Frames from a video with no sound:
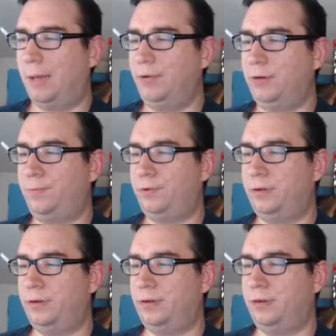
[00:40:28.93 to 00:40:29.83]
gonna
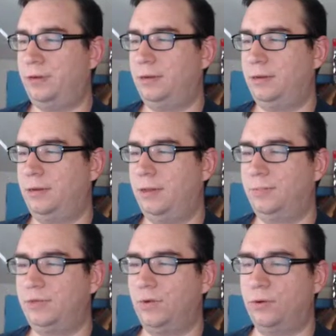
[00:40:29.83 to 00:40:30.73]
put
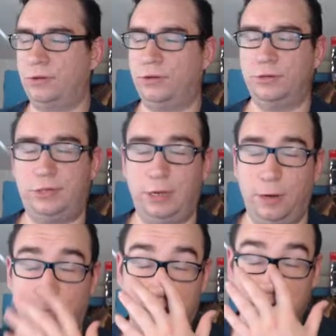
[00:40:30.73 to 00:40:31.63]
Nemzo in good
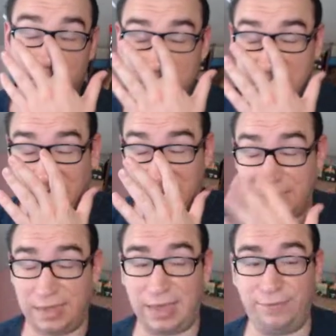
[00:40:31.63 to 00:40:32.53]
tier because
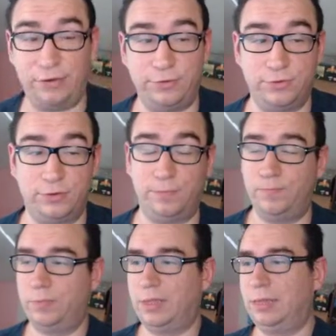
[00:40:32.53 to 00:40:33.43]
I haven't used
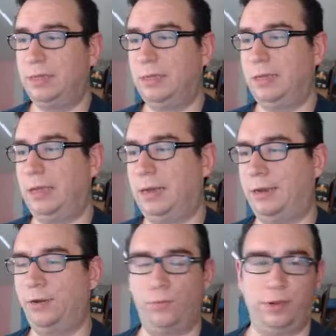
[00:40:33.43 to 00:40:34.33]
him, and
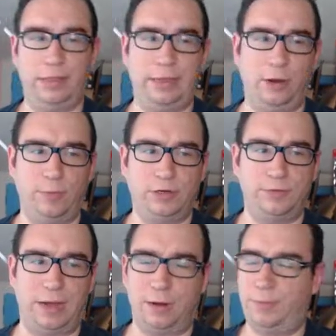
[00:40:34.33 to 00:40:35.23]
I don't really hear
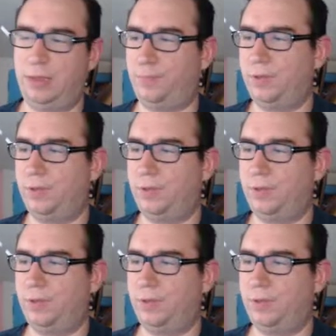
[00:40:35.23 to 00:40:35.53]
much about him. He